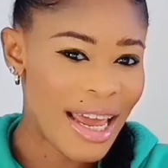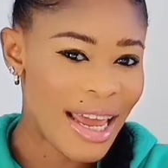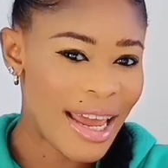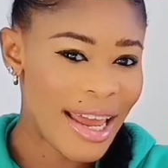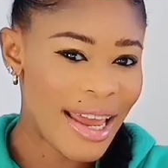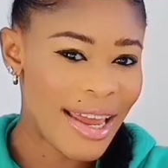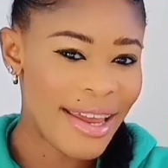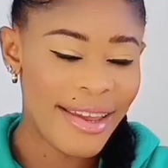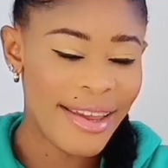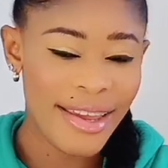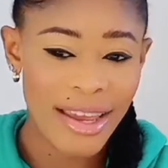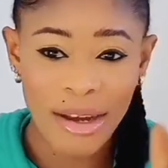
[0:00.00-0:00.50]

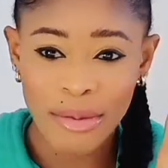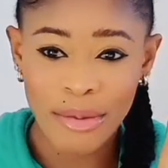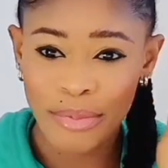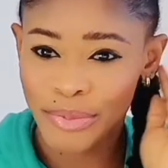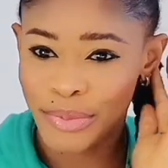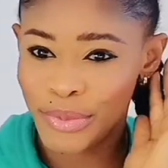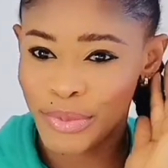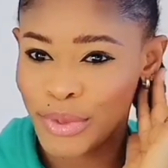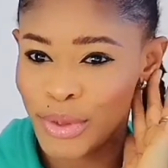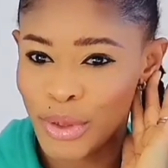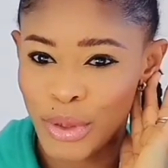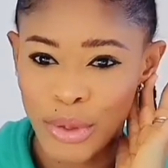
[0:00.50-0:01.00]
Yeah,
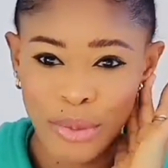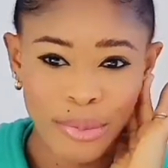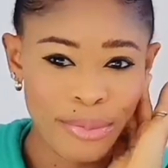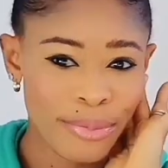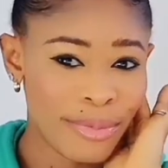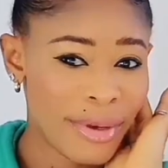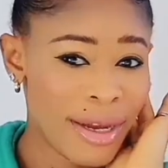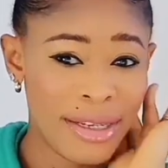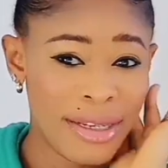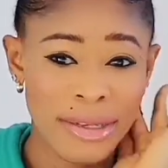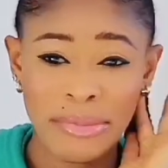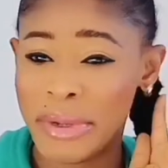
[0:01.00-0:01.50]

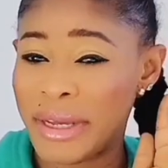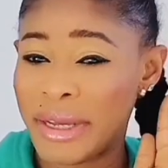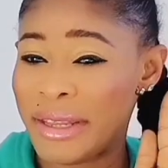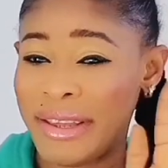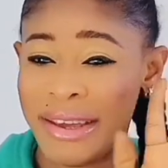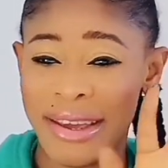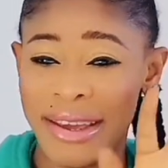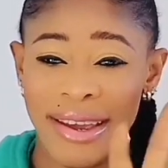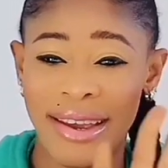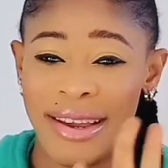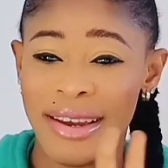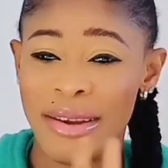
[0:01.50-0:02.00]
so I didn't
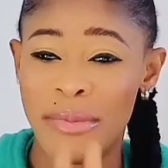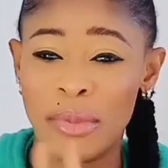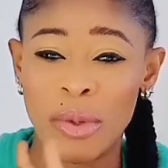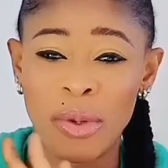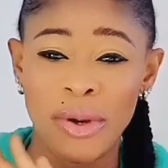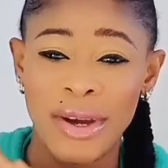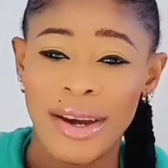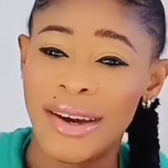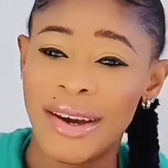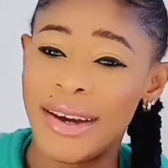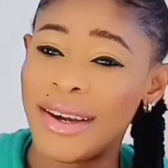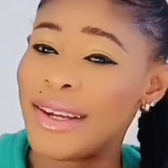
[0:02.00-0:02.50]
make the hair
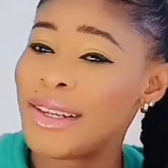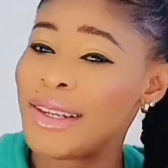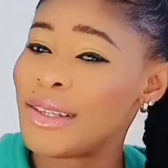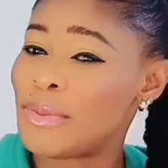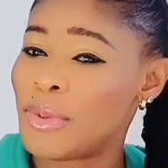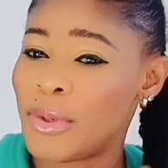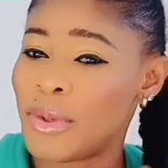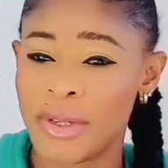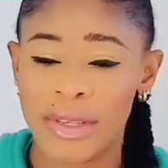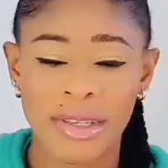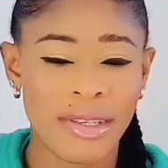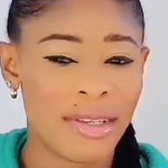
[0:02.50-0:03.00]
anymore,
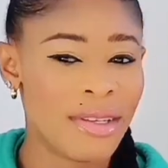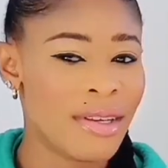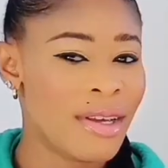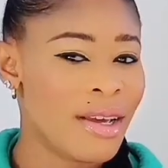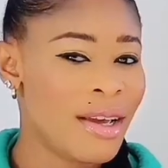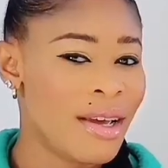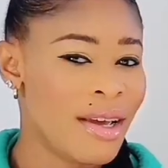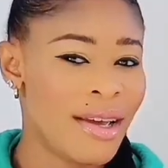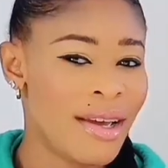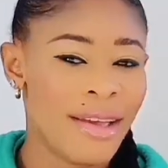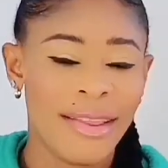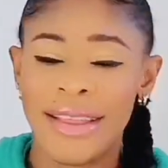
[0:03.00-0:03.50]
guys, but
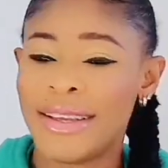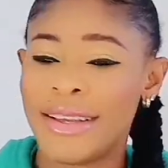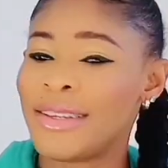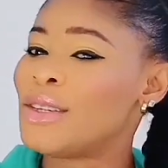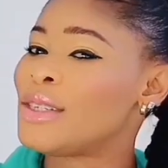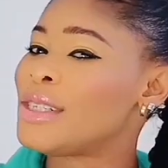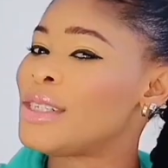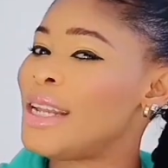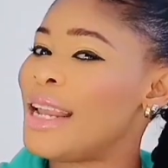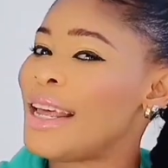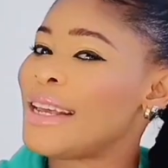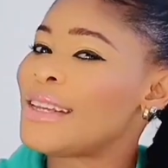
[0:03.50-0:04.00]

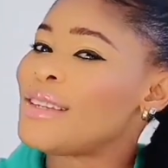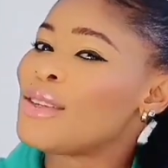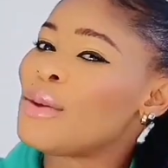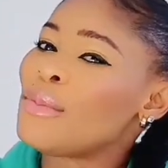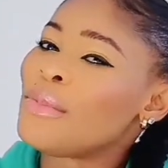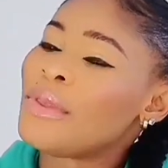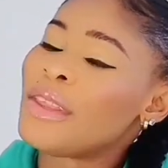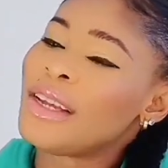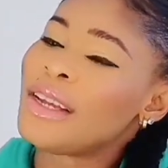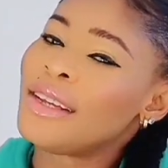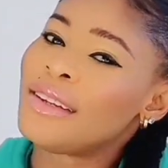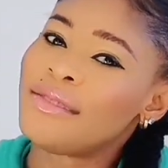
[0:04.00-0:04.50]
there's nothing like
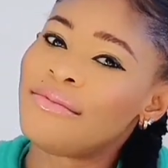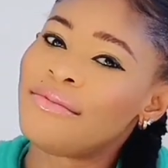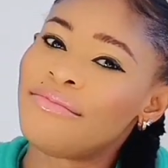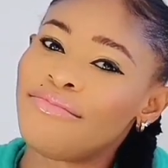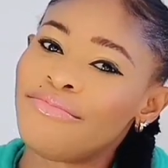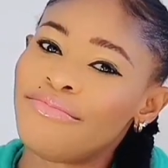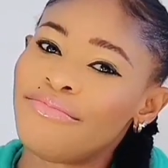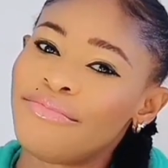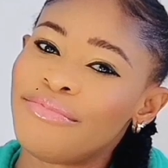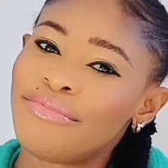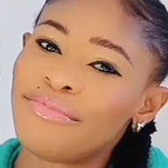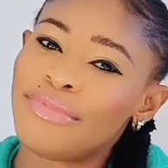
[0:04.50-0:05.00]

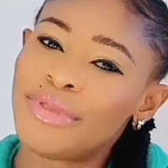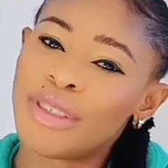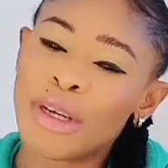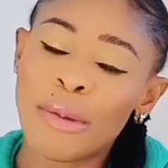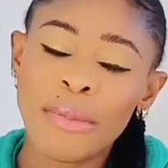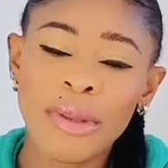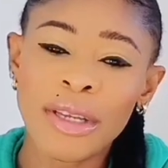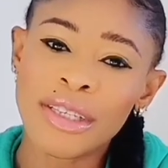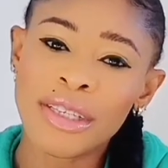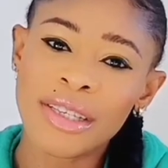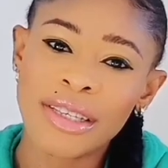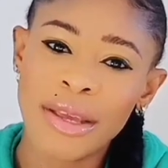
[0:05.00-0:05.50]
something
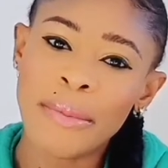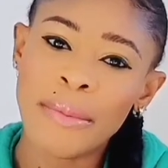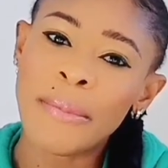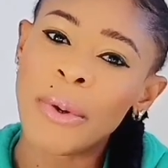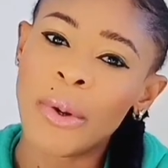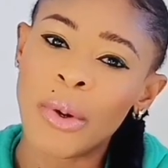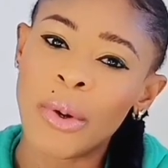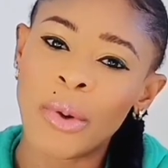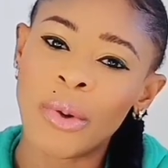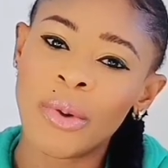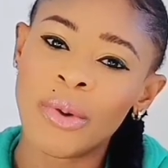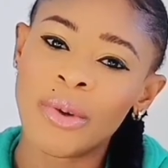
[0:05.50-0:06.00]

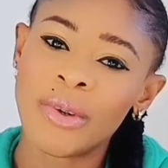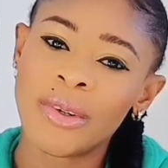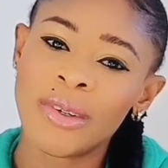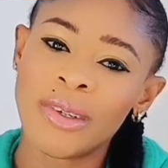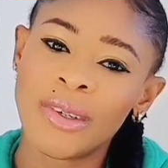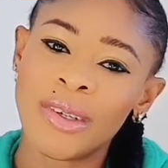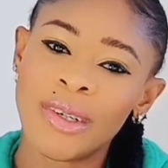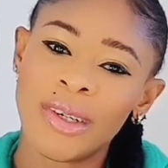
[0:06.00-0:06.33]
simple.